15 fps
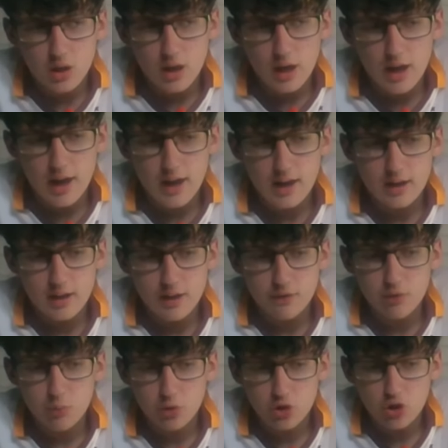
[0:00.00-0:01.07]
And if
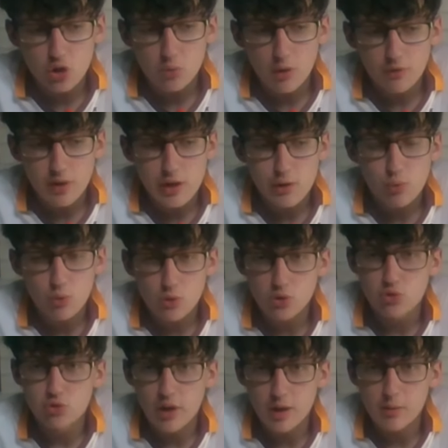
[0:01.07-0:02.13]
they renew, I think we will
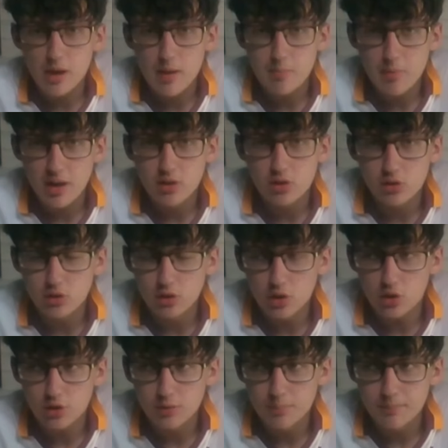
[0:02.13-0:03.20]
try getting back on
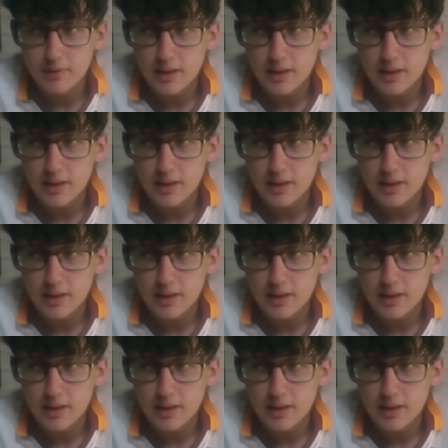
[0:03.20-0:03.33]
loan.